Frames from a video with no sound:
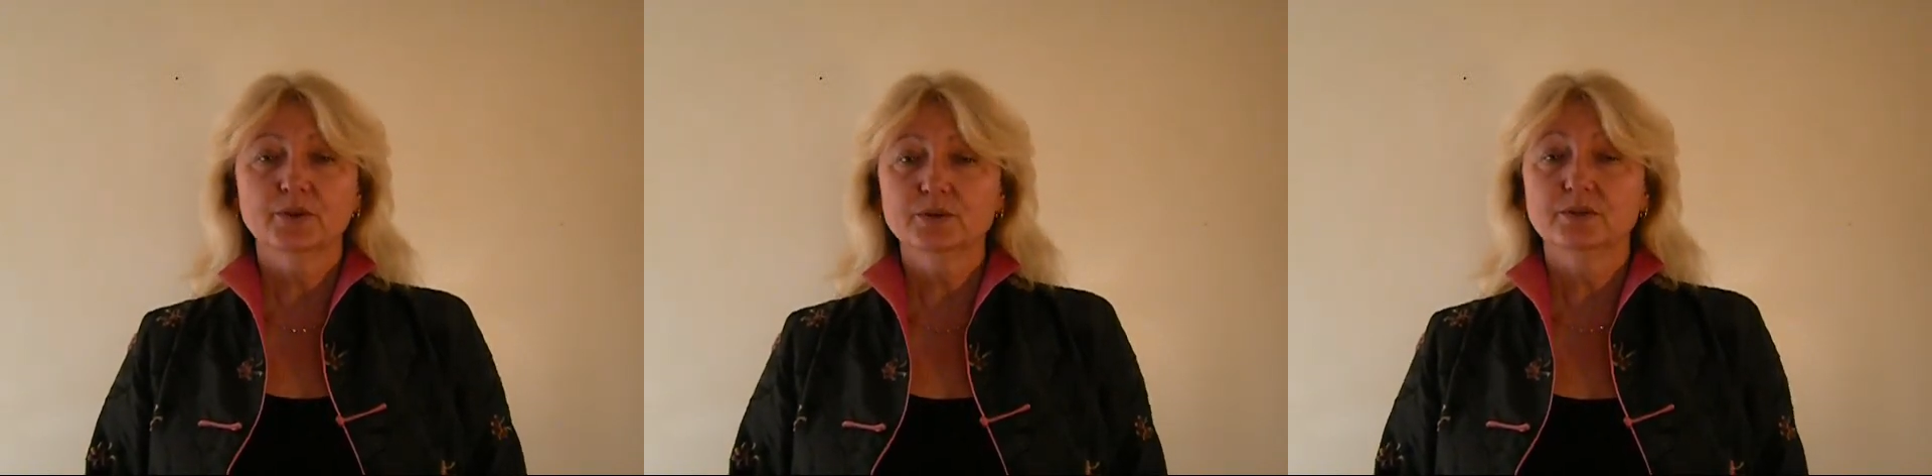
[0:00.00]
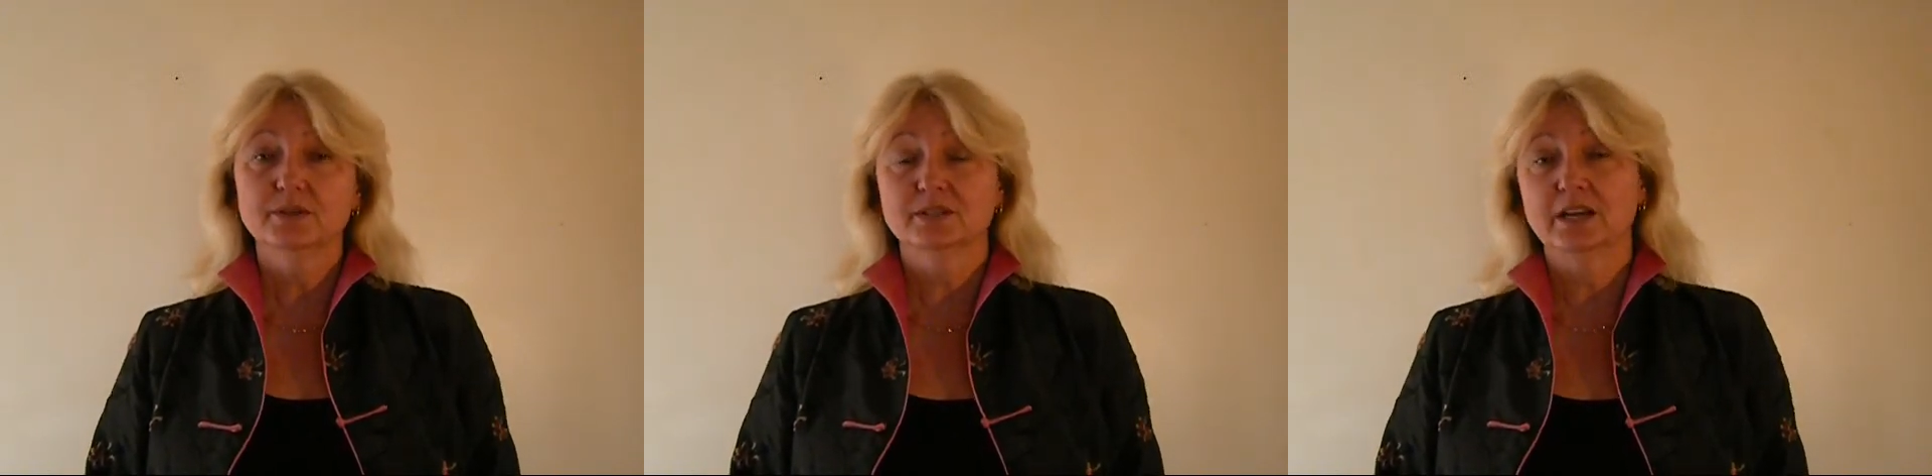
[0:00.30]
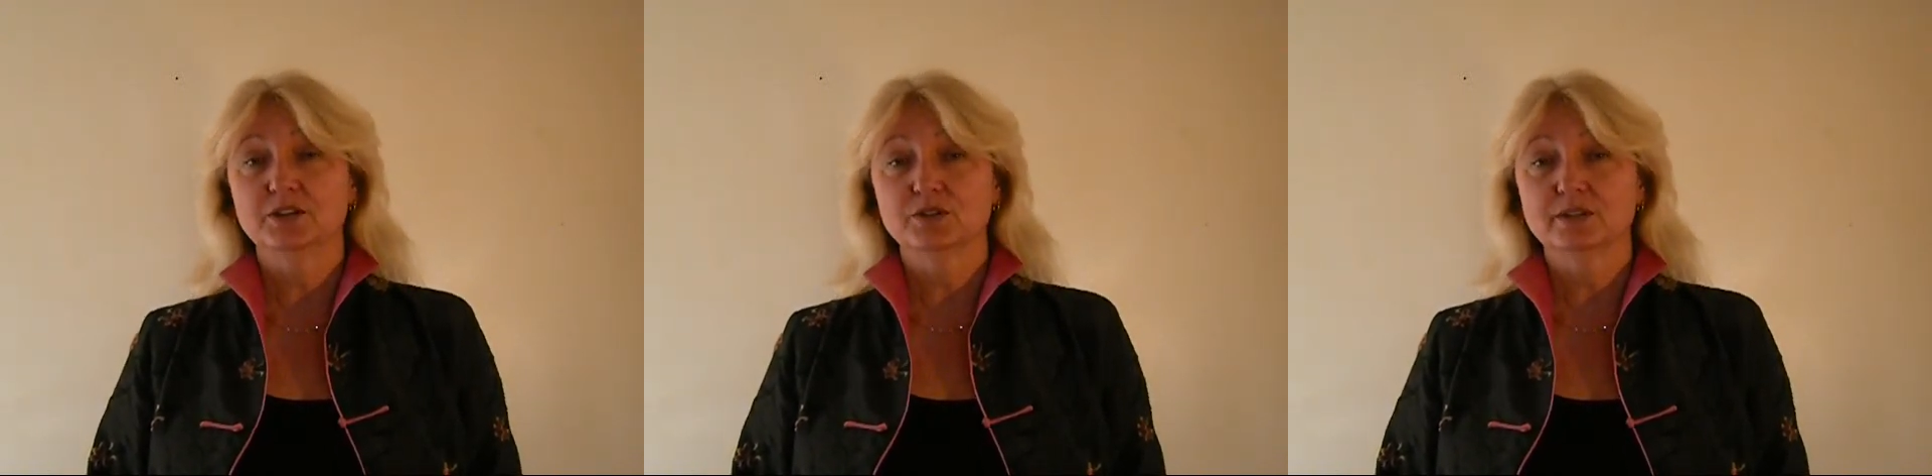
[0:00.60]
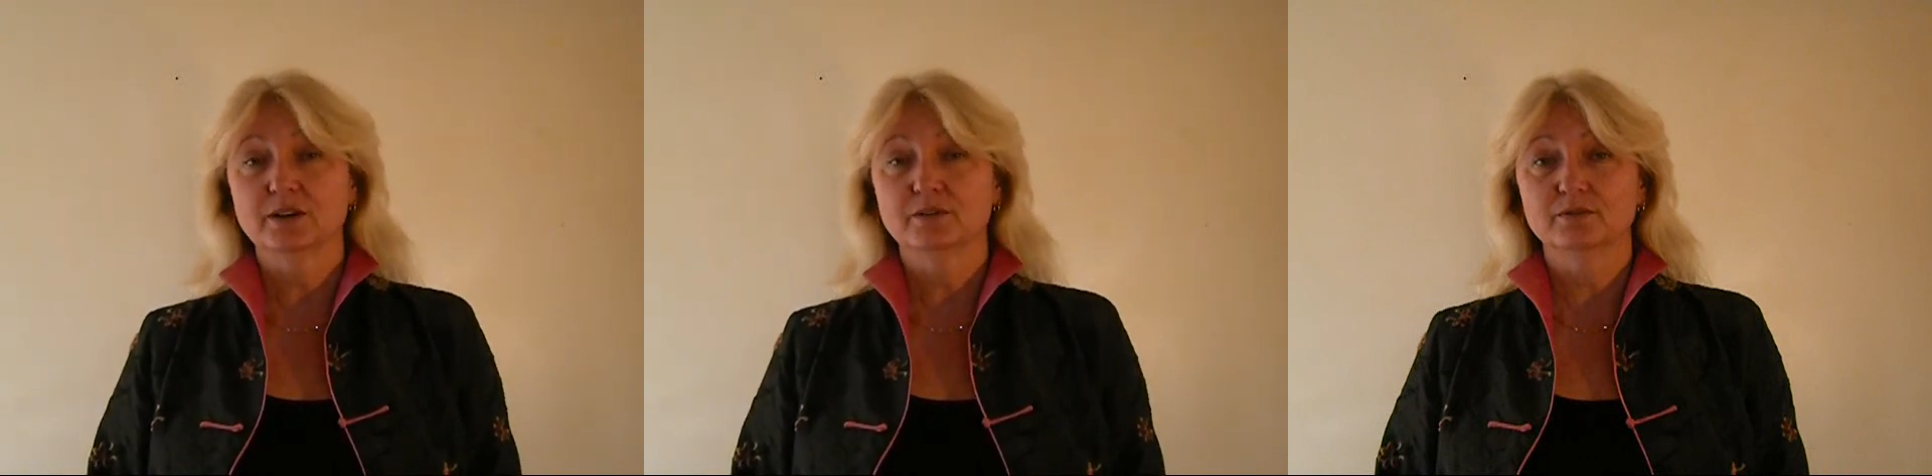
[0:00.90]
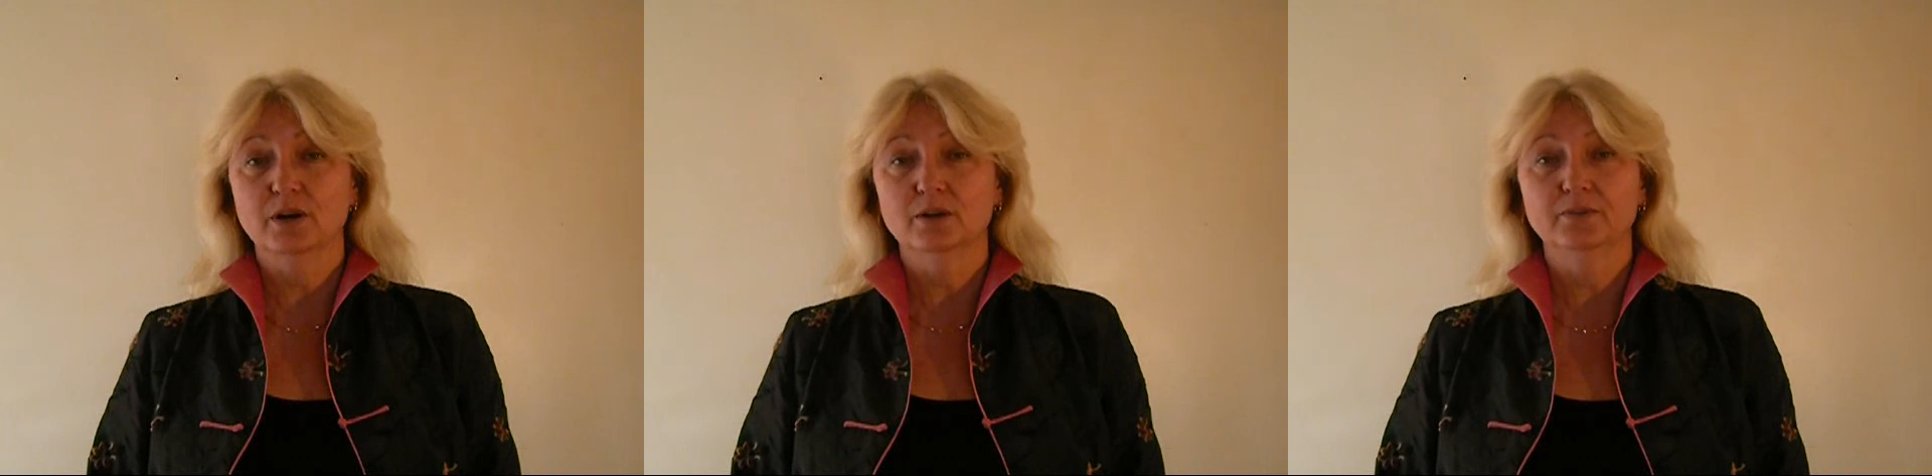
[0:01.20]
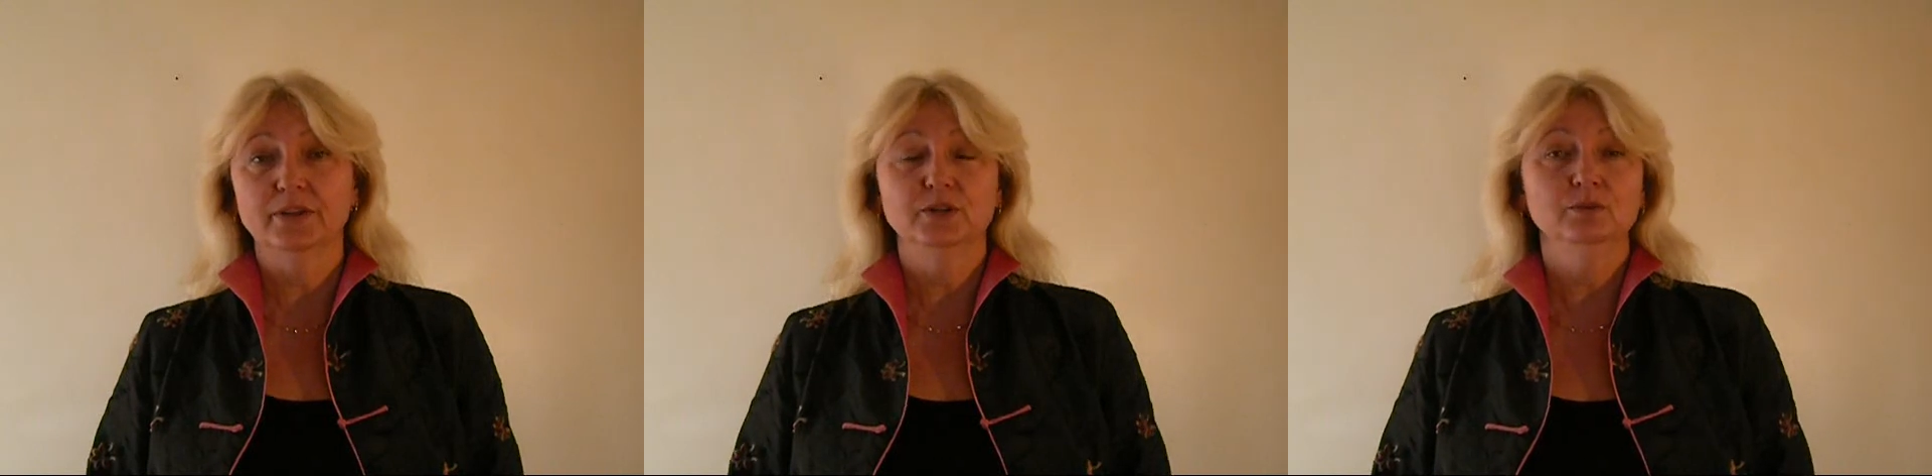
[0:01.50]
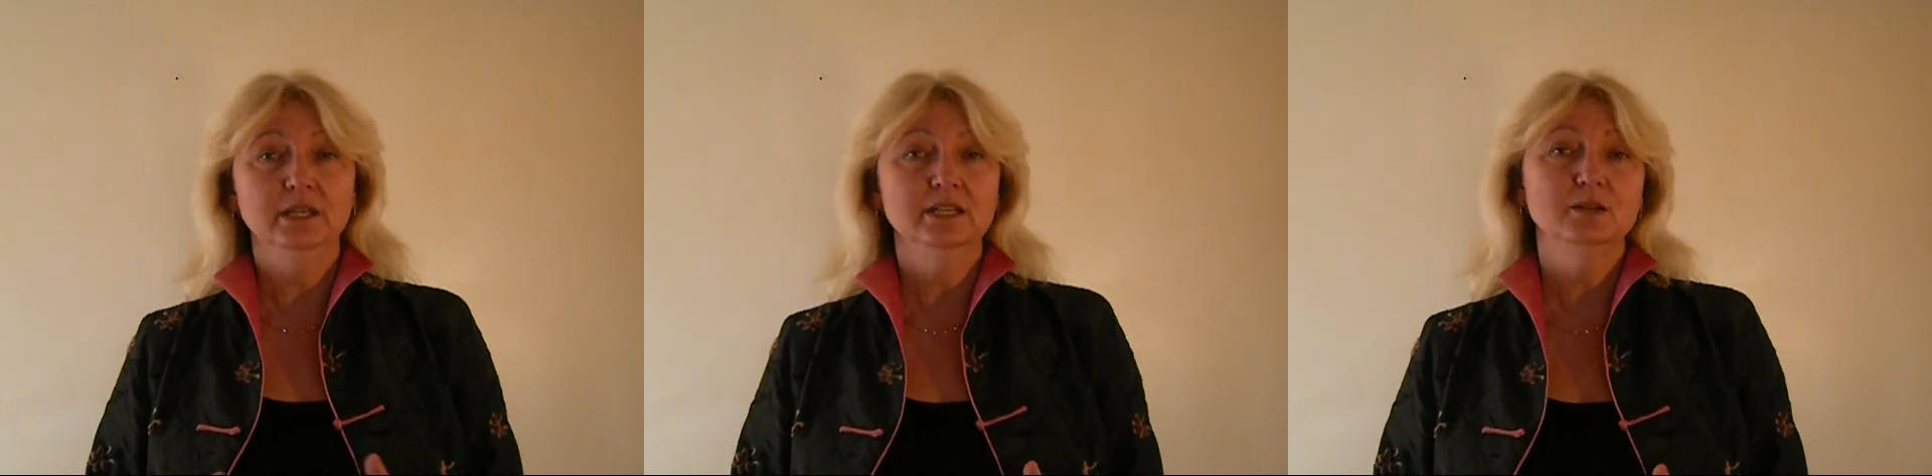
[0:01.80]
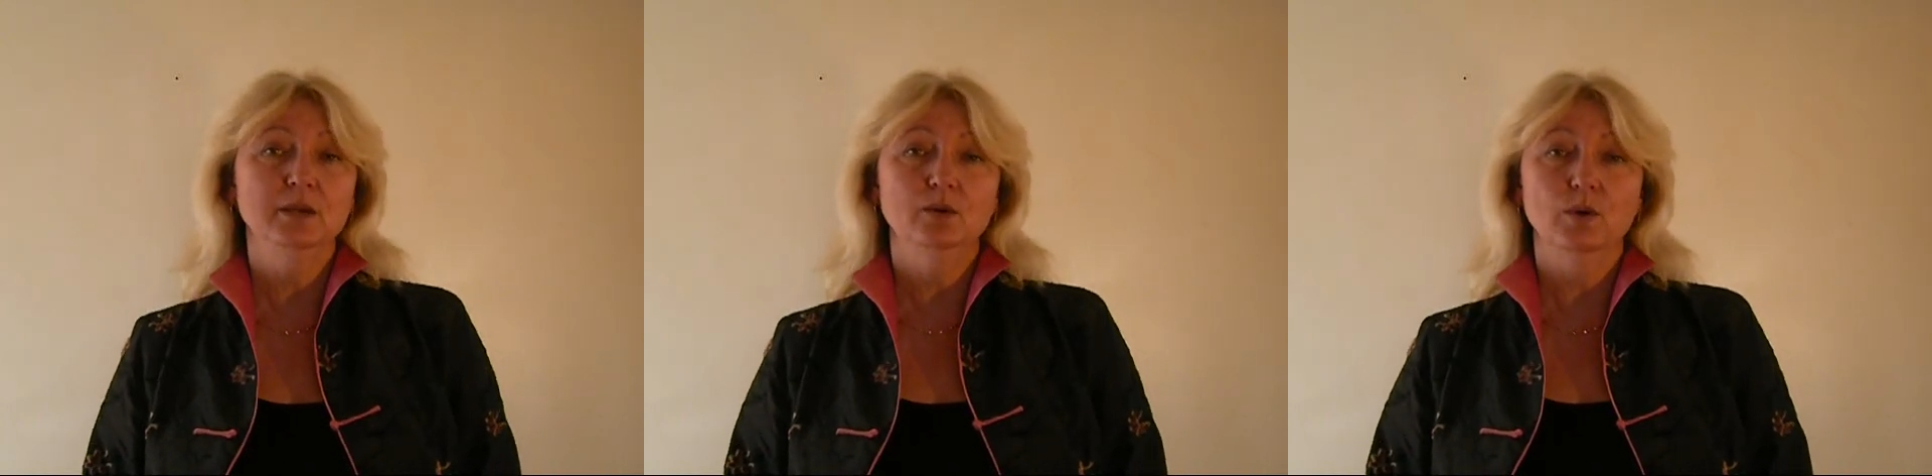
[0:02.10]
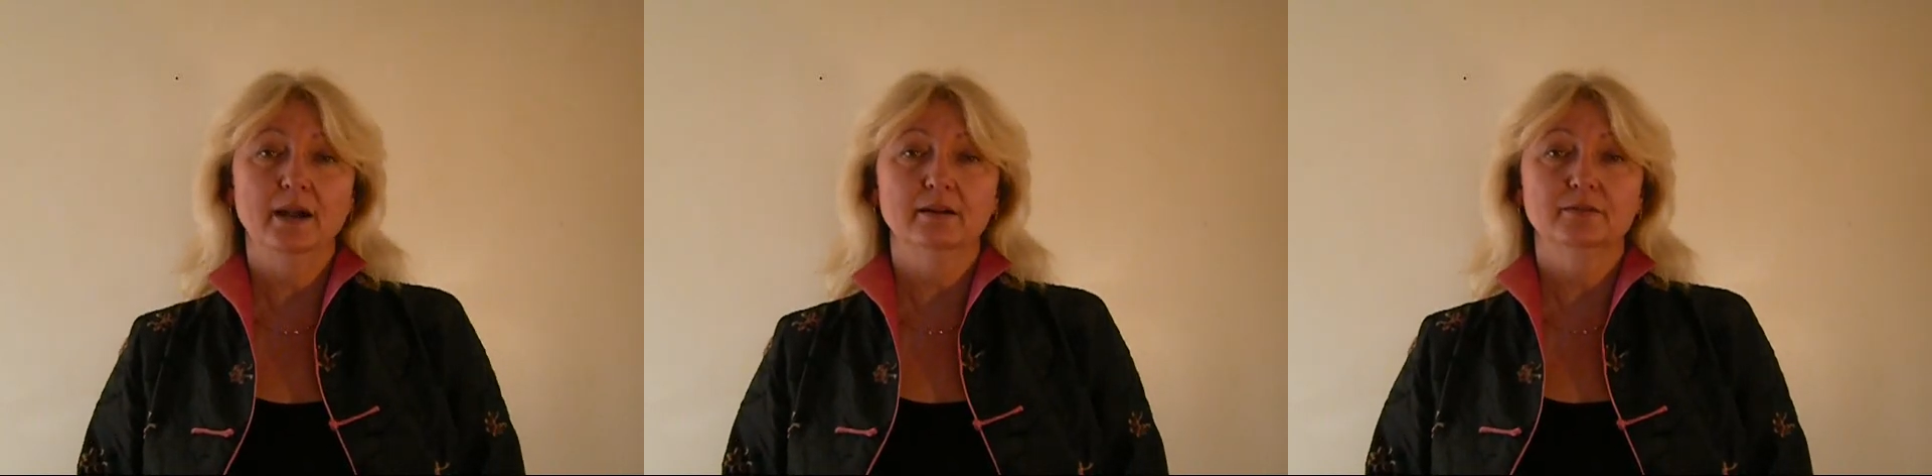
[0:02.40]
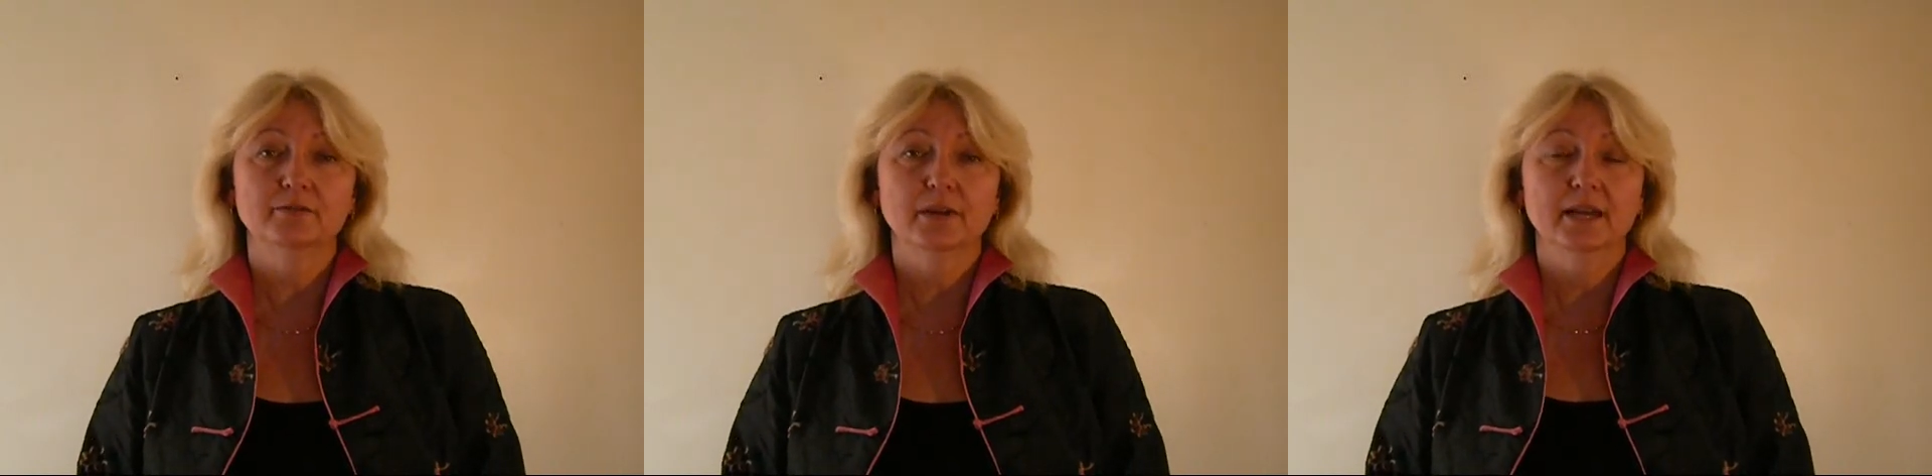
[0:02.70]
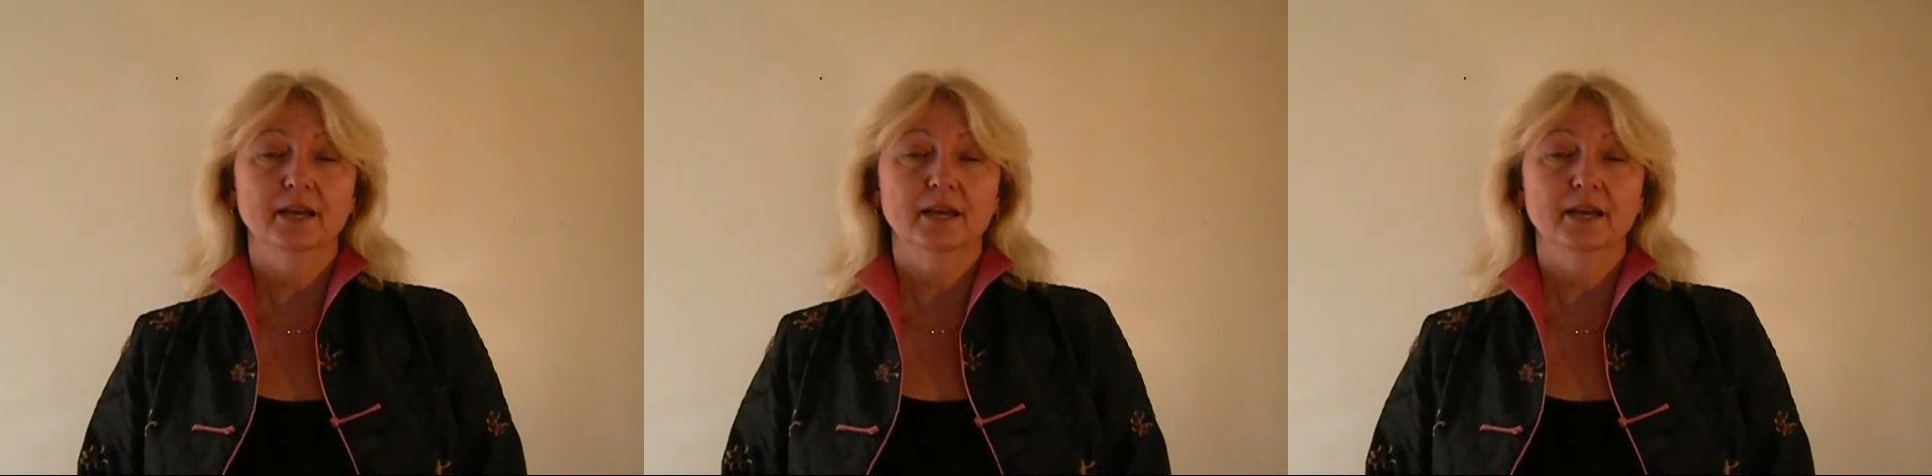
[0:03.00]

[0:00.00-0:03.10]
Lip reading: So those are the stages that are involved that you need to be aware of